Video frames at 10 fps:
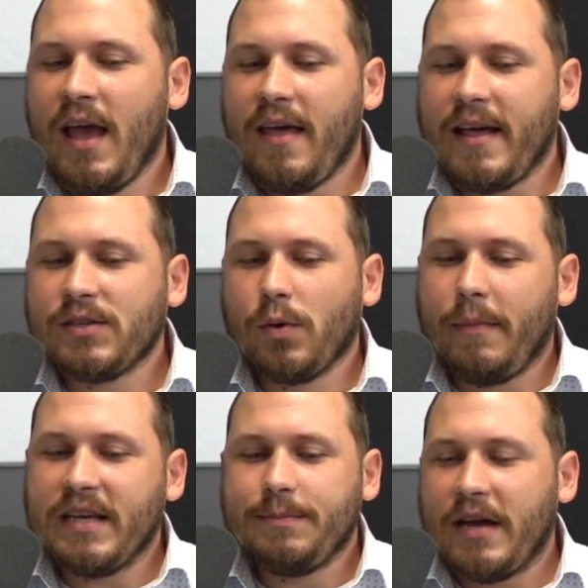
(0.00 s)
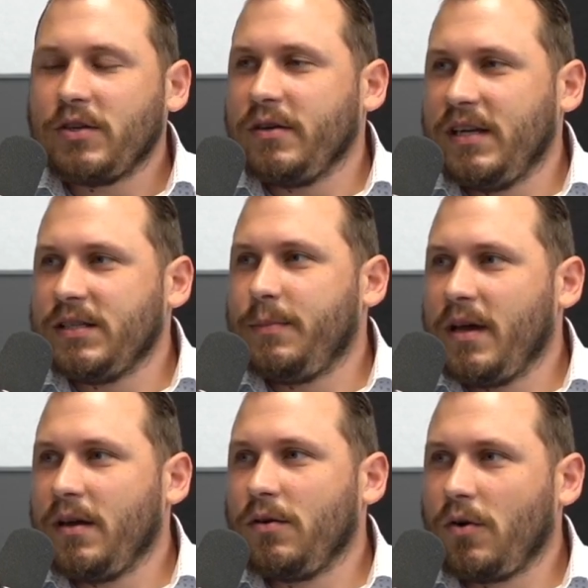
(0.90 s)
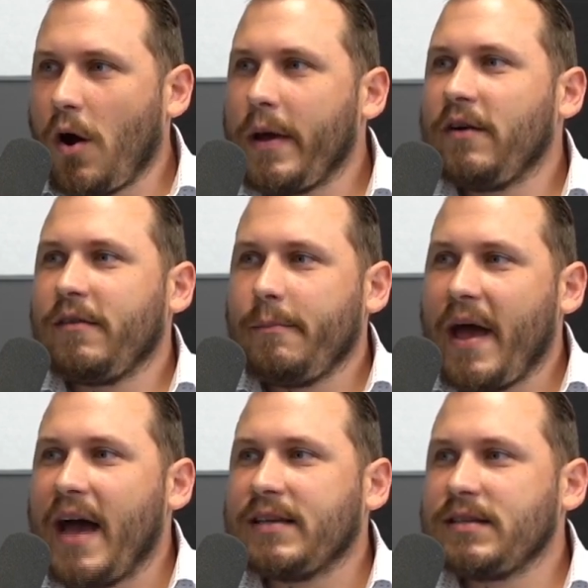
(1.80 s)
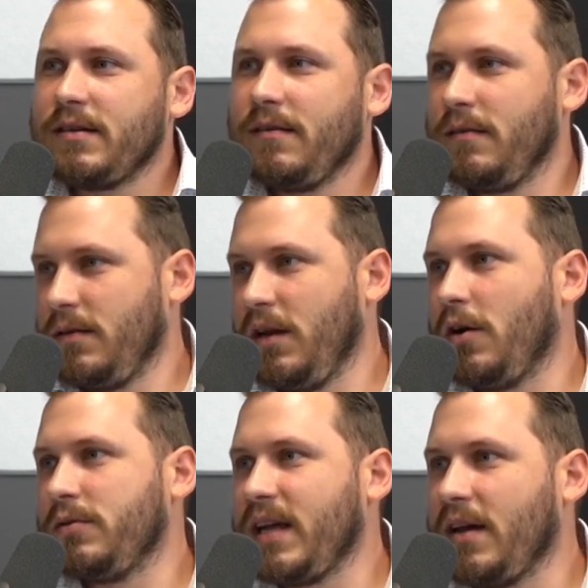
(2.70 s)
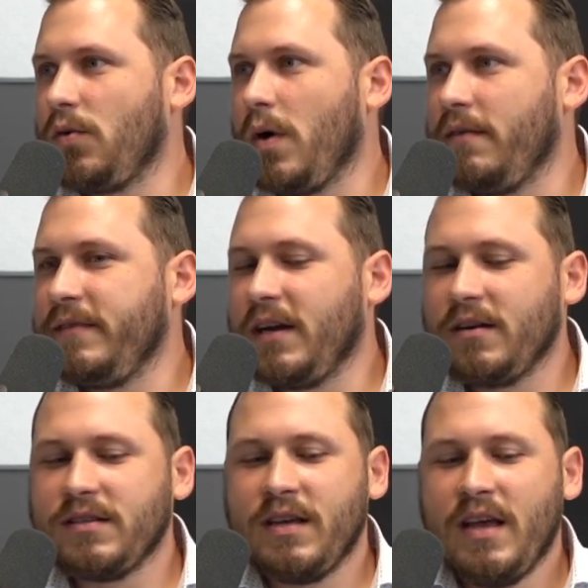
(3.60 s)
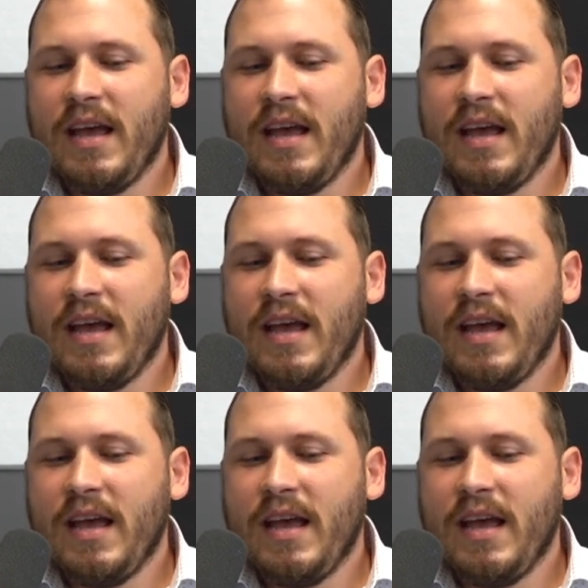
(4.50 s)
And that's where my specialty has been growing over the past, 10, 12 years,